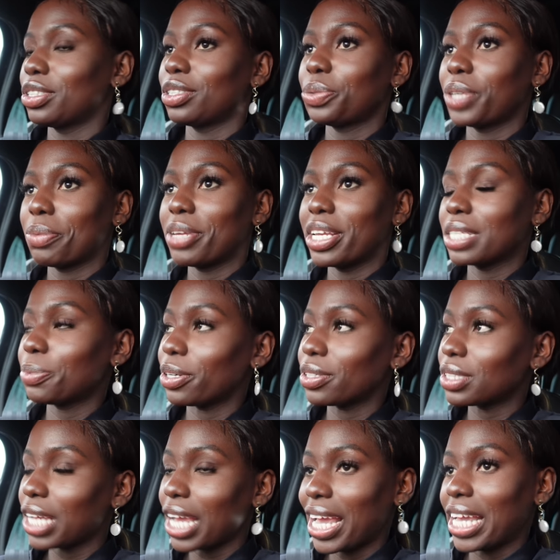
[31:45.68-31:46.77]
20 minutes
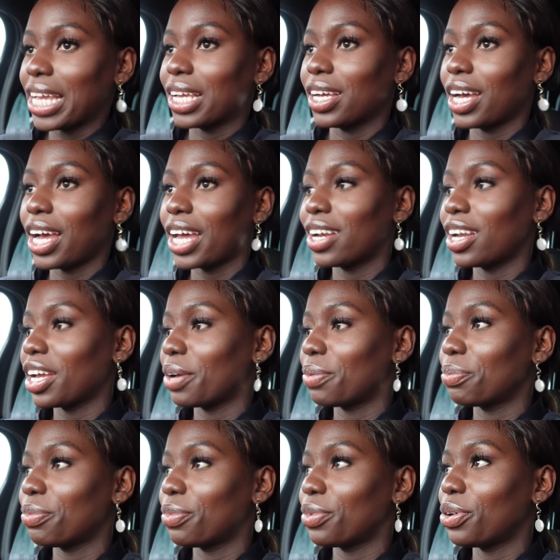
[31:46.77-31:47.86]
past 8 and I
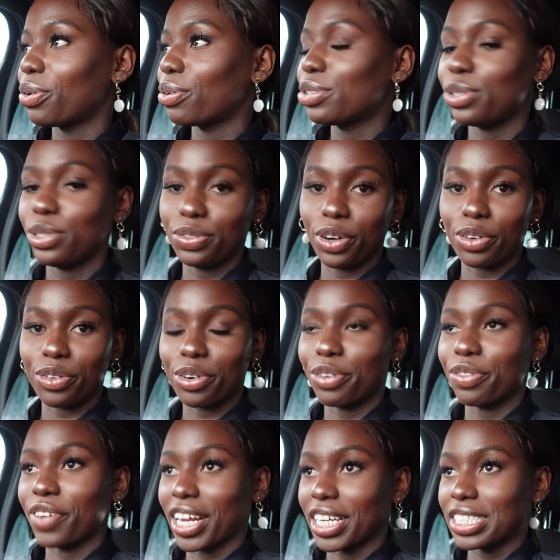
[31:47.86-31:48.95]
am not too far
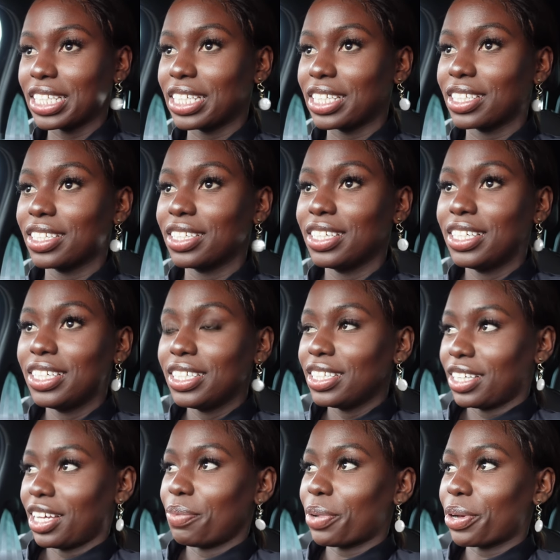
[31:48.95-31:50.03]
off actually.
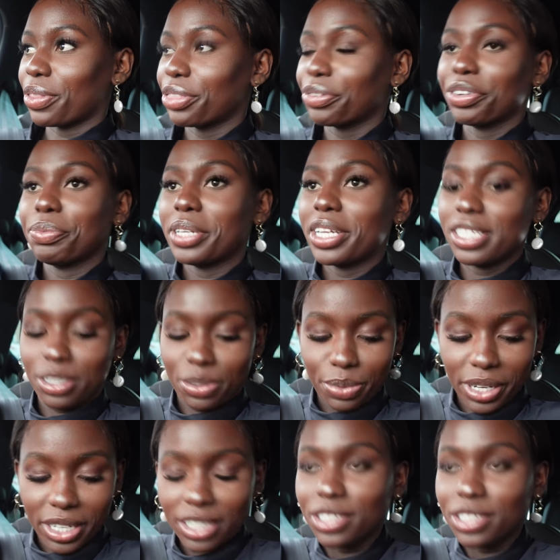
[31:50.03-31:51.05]
About 3 minutes away.